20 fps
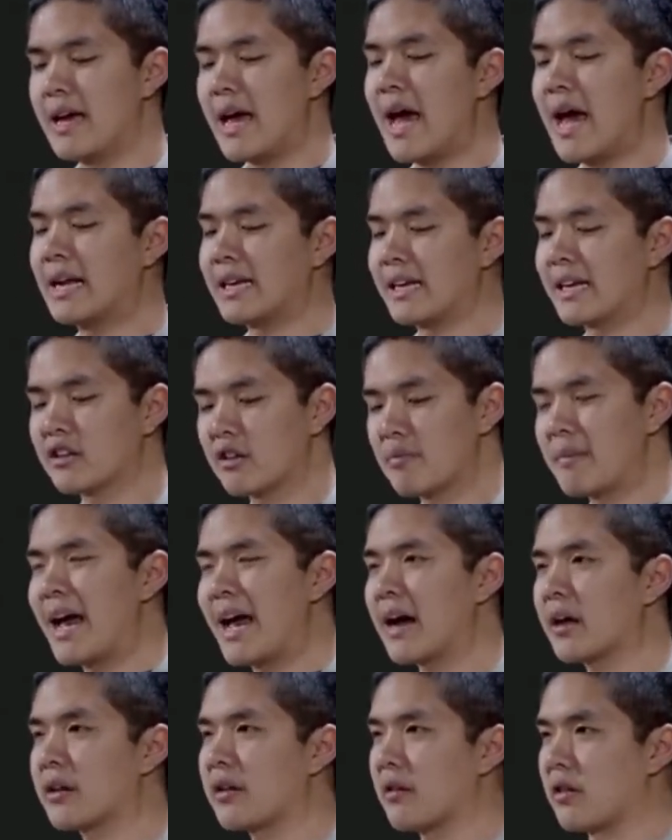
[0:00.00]
and gets me
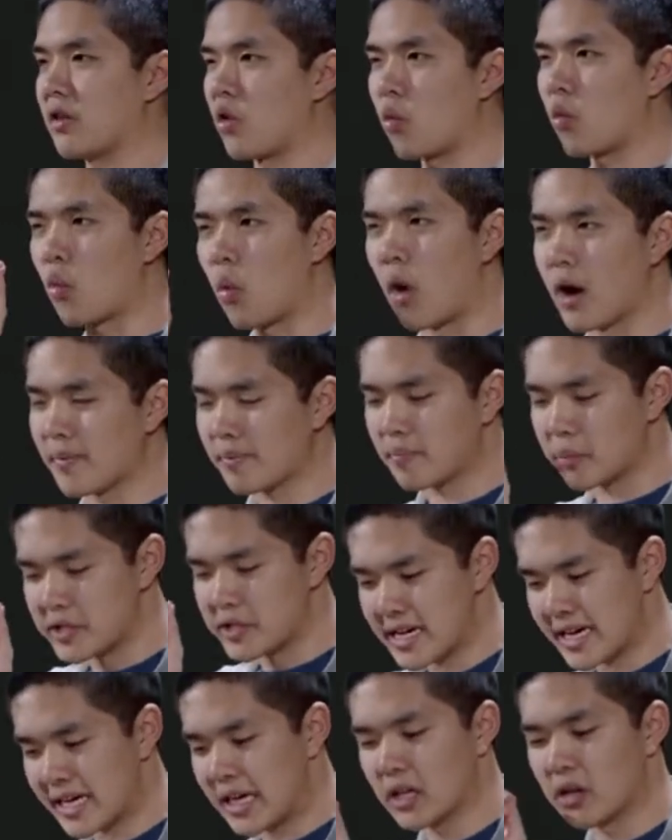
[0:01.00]
access to one
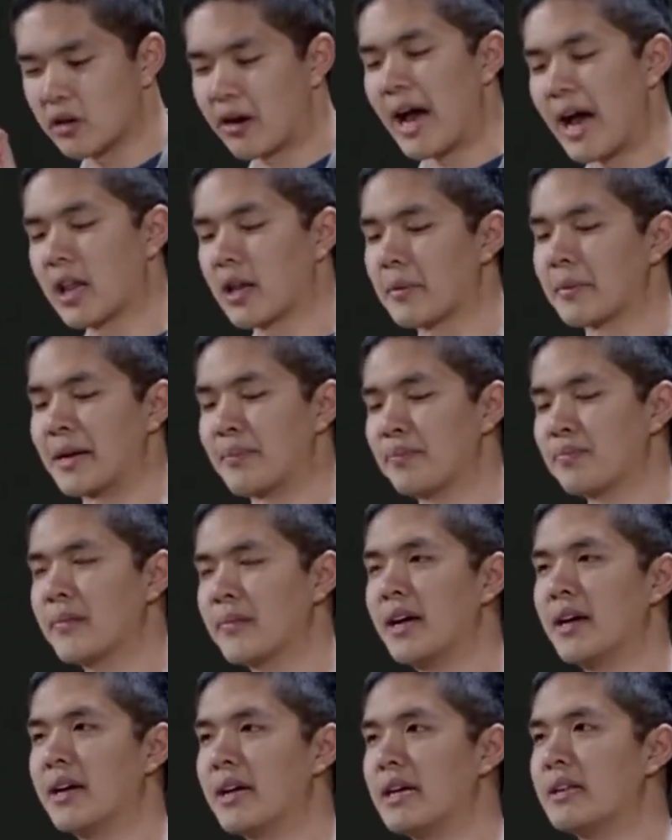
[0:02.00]
particular element
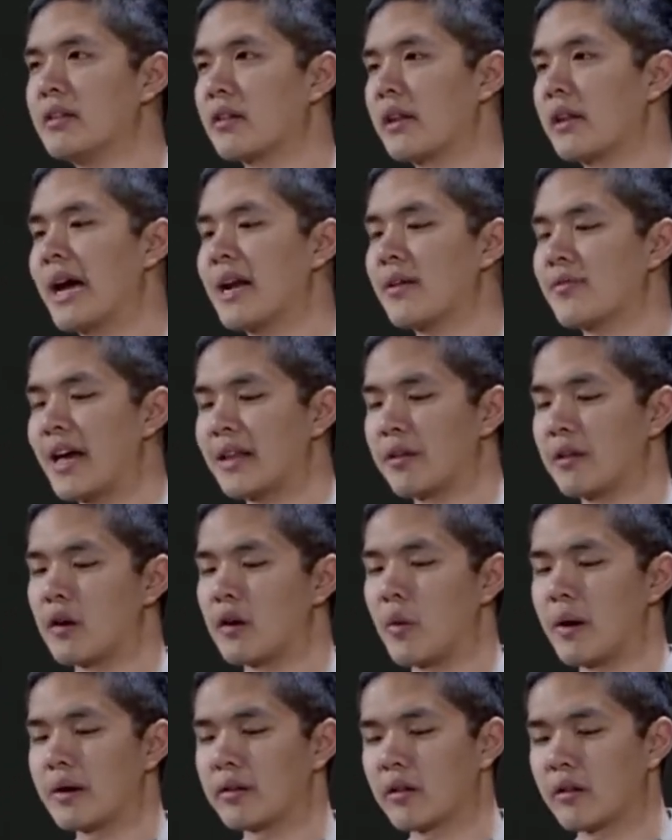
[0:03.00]
inside of that
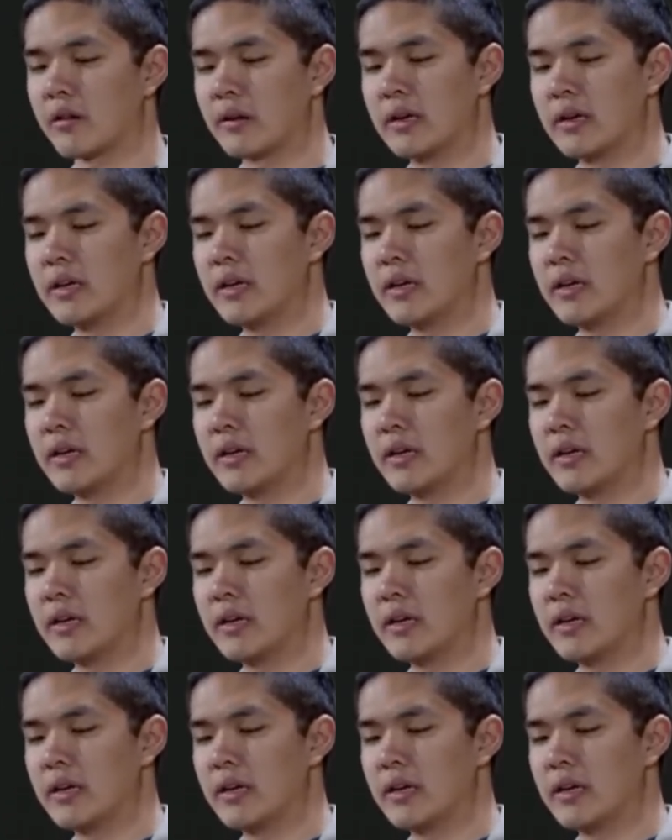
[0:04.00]
sequence.